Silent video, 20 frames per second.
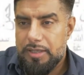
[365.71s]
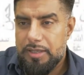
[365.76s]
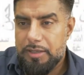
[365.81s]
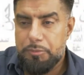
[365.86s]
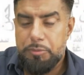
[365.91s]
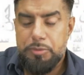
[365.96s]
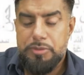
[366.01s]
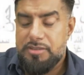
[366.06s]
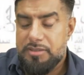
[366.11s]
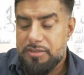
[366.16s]

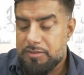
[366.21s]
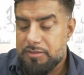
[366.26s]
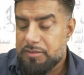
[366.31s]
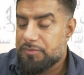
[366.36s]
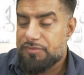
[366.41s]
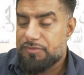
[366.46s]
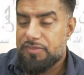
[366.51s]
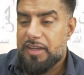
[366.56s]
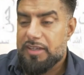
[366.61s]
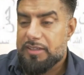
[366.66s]
It was
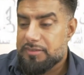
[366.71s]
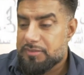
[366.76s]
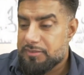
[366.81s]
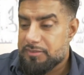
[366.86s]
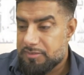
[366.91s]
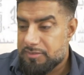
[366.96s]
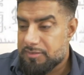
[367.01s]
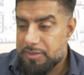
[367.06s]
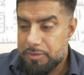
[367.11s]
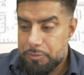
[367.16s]

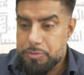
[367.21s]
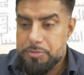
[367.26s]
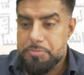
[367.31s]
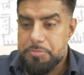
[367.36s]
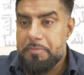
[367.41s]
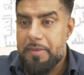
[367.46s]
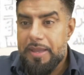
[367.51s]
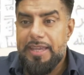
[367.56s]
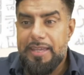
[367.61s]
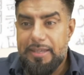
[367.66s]

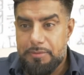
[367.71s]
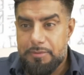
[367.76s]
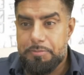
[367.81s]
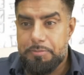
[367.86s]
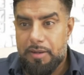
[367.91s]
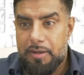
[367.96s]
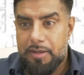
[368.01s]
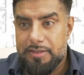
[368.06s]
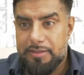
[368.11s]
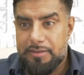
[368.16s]
made
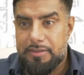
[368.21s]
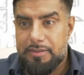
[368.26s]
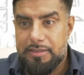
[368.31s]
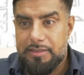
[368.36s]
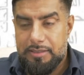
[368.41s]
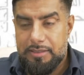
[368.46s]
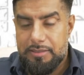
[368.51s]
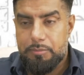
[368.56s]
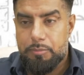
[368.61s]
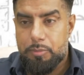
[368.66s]
by
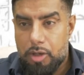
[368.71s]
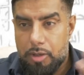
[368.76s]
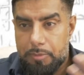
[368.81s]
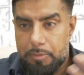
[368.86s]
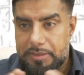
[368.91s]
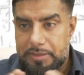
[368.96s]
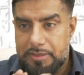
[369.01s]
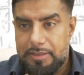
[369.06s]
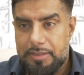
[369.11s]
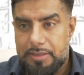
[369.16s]
the
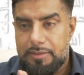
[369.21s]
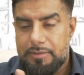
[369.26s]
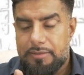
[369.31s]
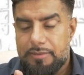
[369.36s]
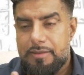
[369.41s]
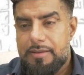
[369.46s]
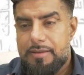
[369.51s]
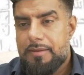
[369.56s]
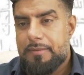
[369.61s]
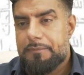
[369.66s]
Murabitine,
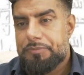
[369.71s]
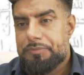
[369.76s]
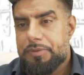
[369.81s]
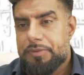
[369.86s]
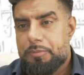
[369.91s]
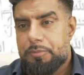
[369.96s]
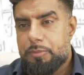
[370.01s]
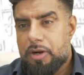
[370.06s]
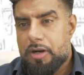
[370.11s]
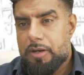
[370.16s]

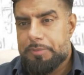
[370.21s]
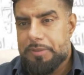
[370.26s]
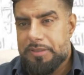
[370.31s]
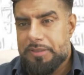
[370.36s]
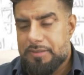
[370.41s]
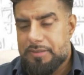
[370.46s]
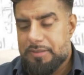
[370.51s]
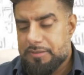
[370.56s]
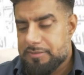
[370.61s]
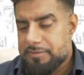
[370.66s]
the
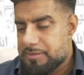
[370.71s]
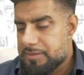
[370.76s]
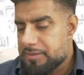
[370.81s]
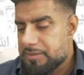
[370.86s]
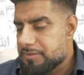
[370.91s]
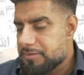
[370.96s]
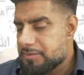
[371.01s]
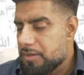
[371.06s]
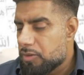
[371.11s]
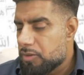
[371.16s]
Murabit dynasty.
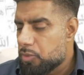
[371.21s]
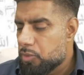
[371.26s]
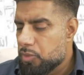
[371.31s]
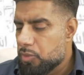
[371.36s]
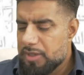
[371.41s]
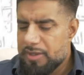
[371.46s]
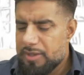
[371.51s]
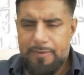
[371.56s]
So